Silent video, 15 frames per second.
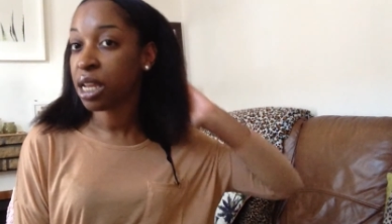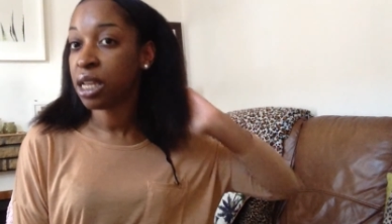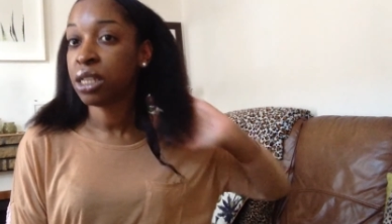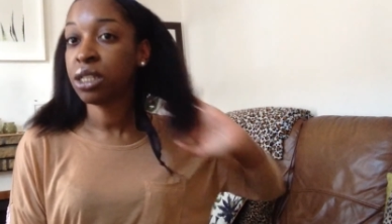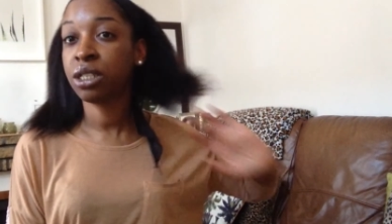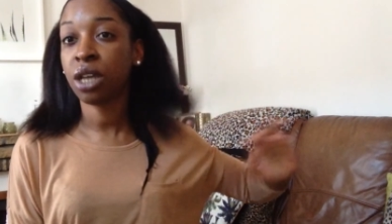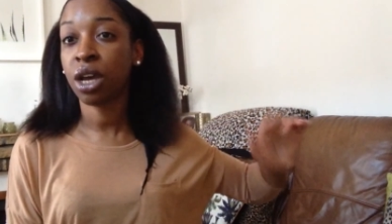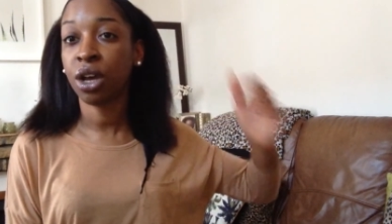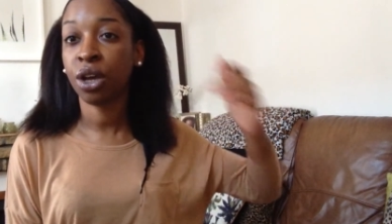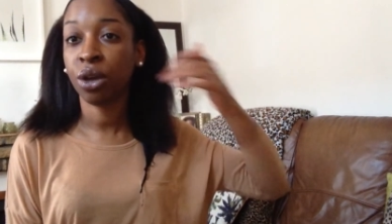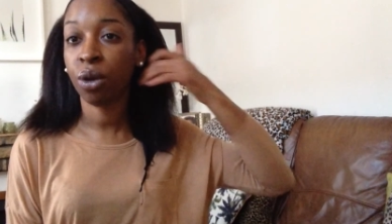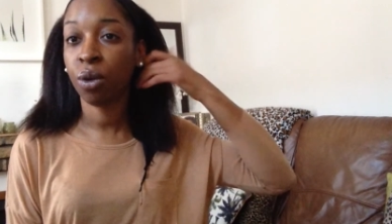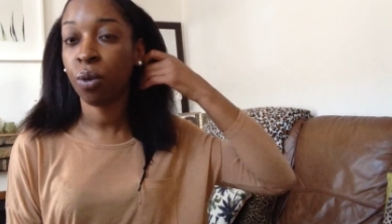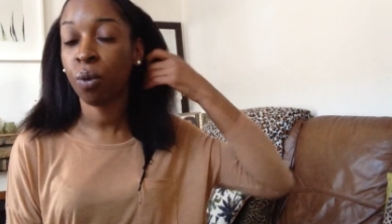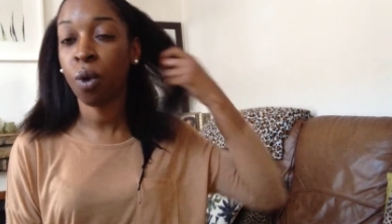
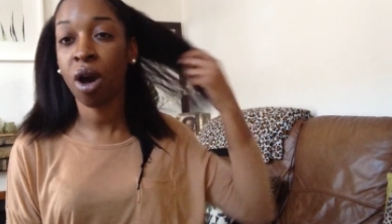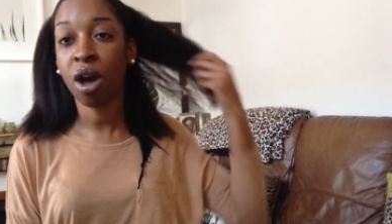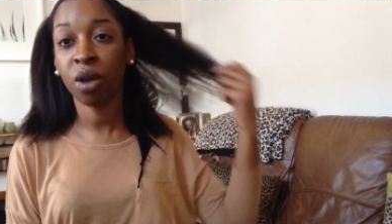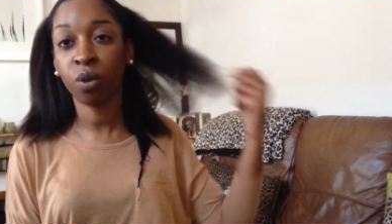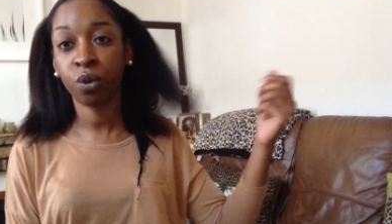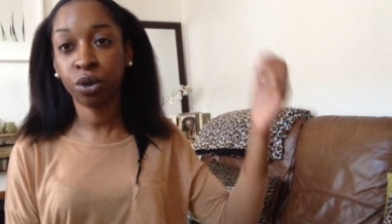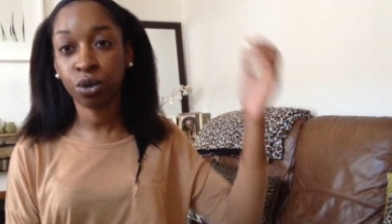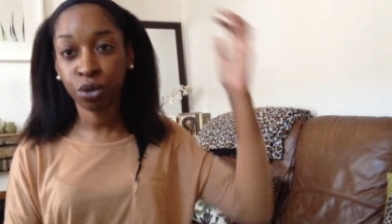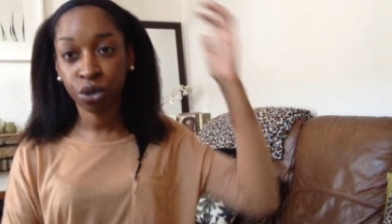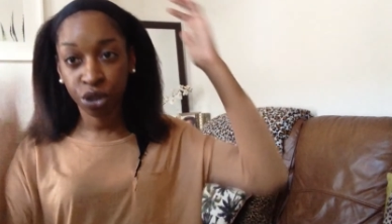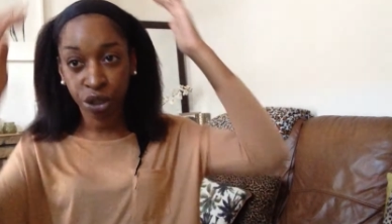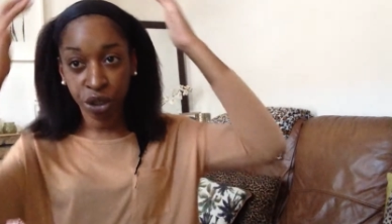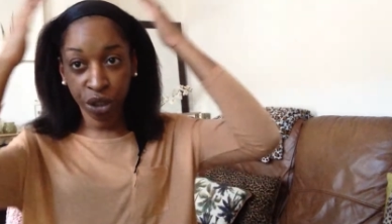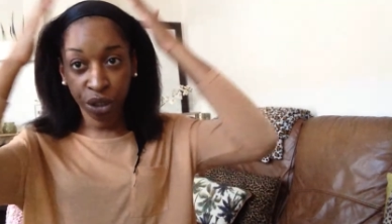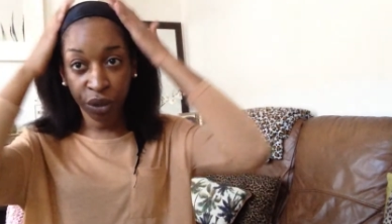So what I will
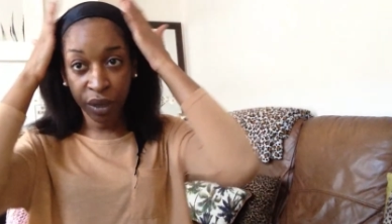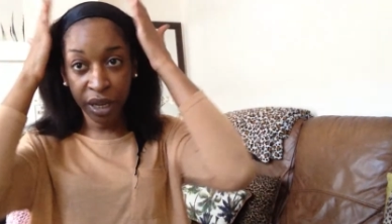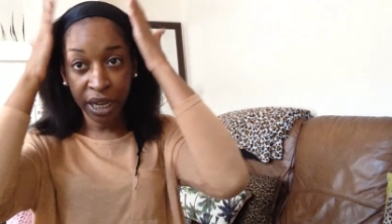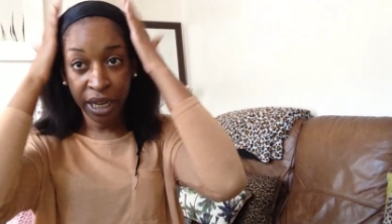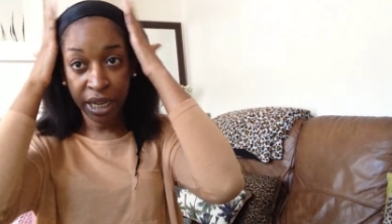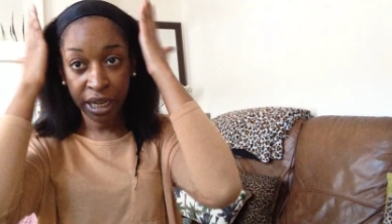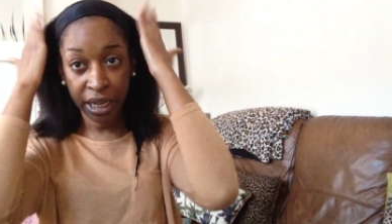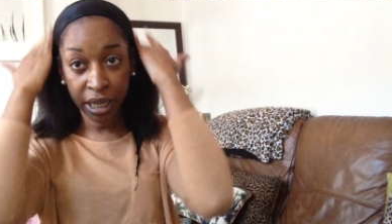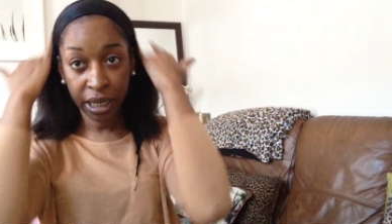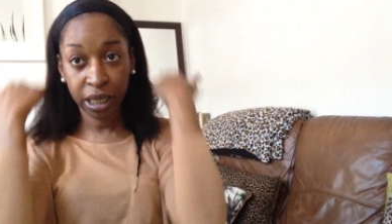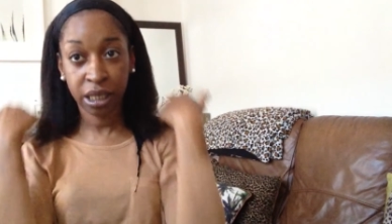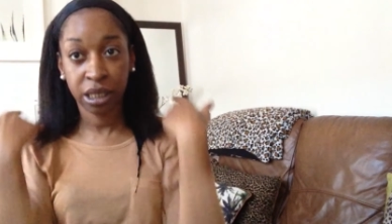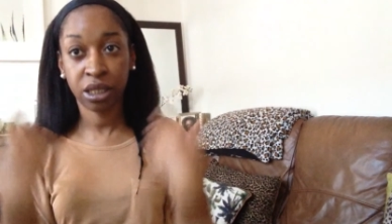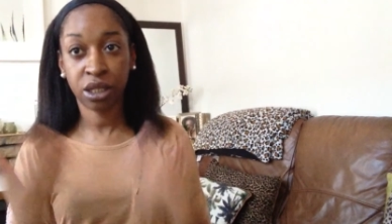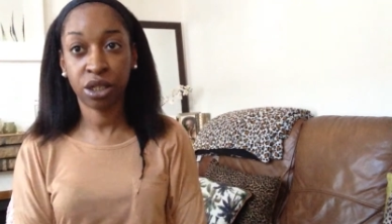do
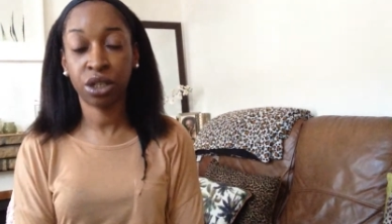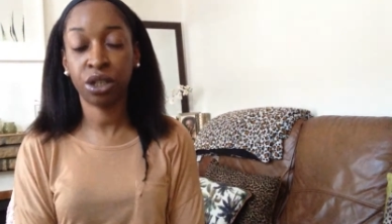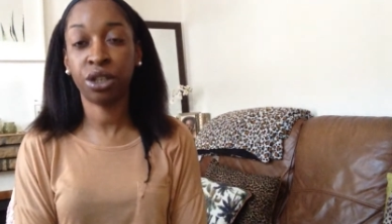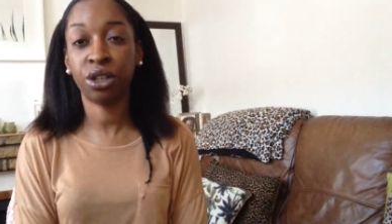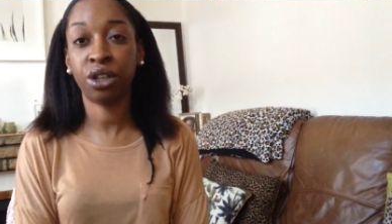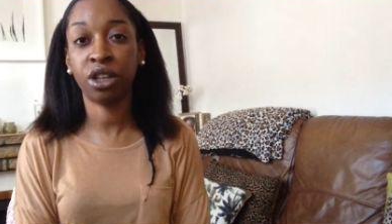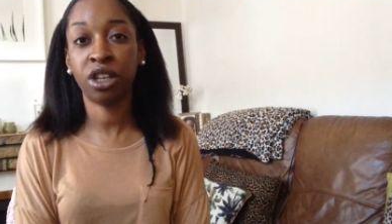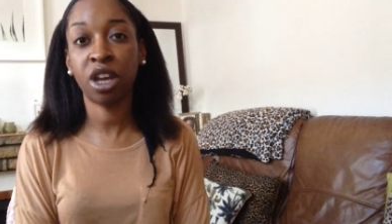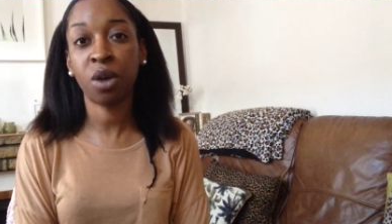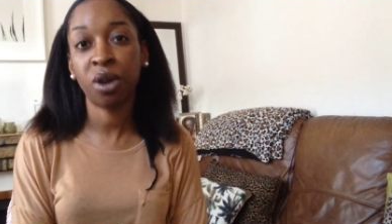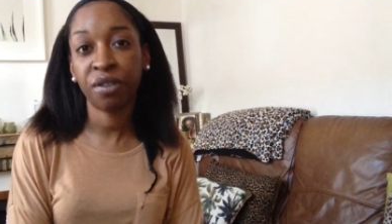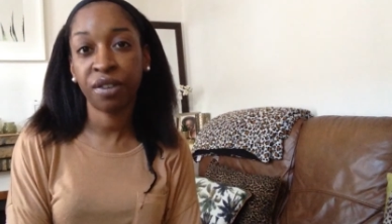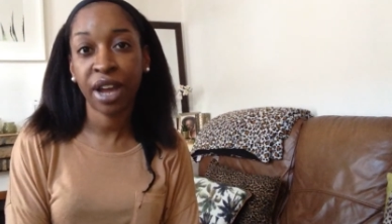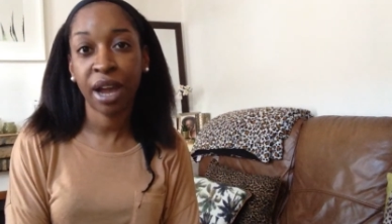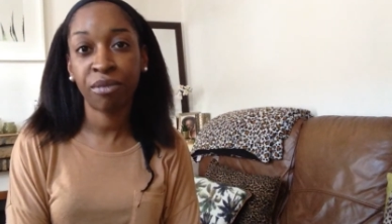is to go
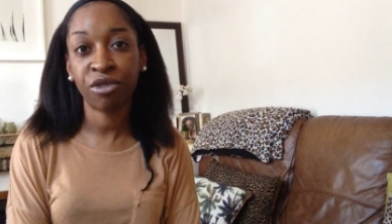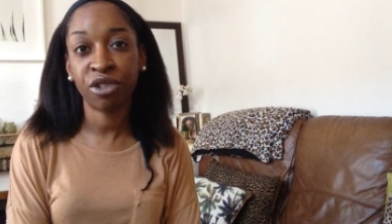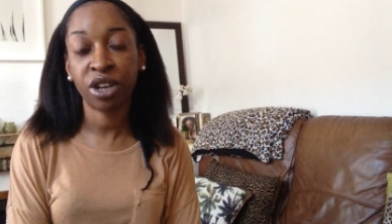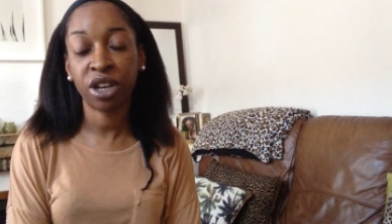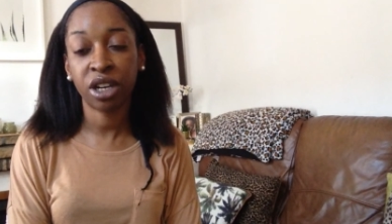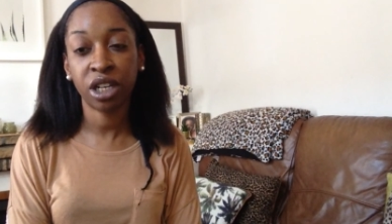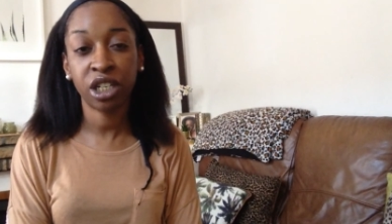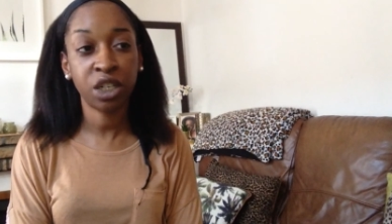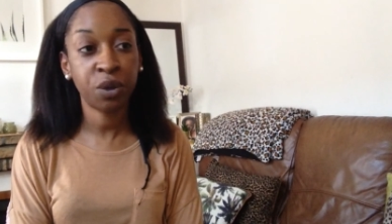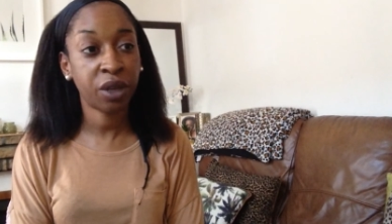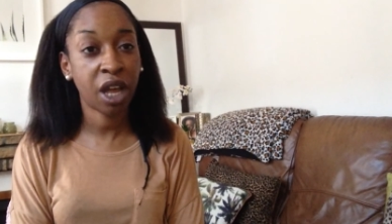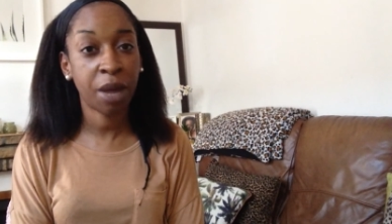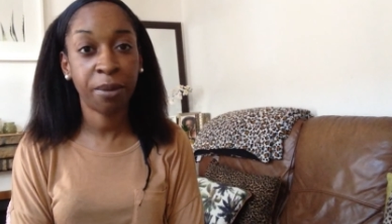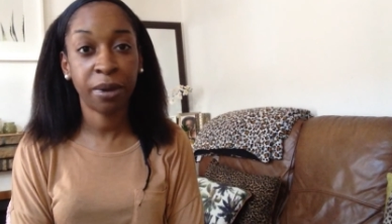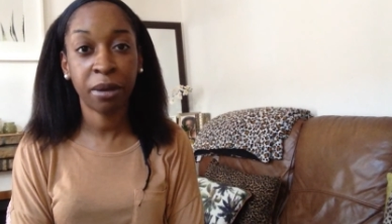off camera, do a
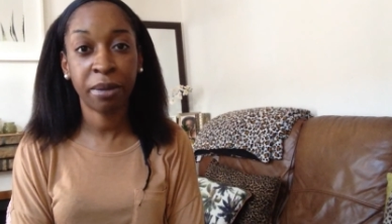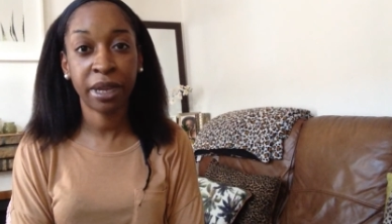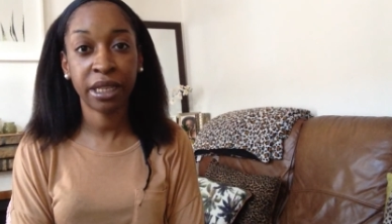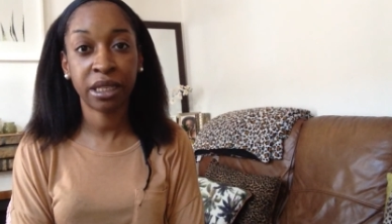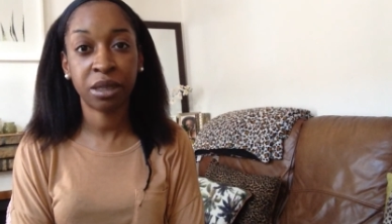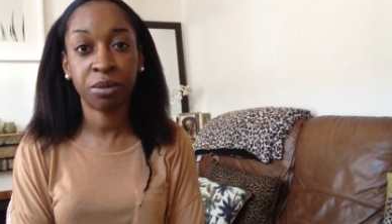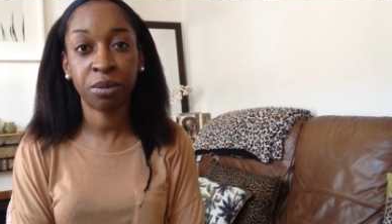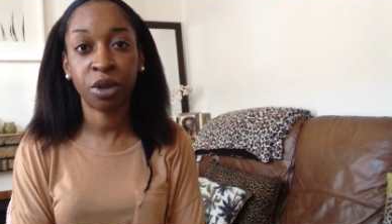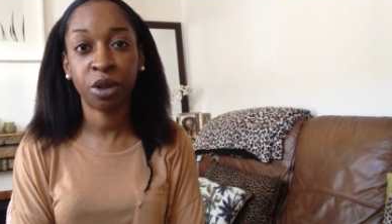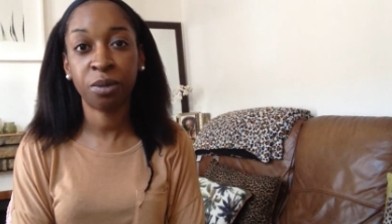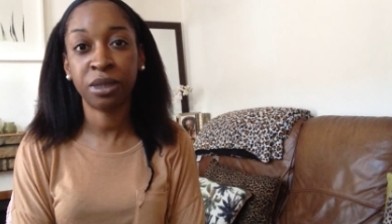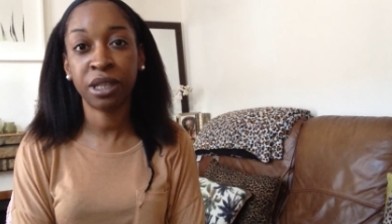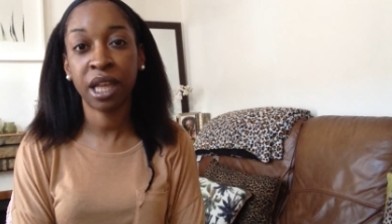couple of bits and bobs,